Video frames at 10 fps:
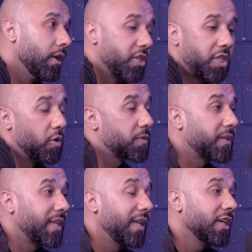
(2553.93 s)
She was
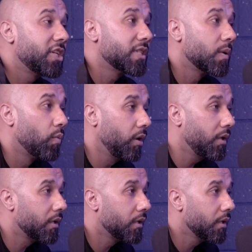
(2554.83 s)
pretending she's in
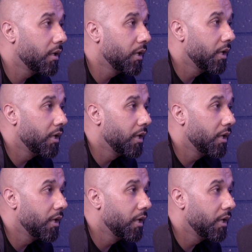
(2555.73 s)
work. Mm-hmm.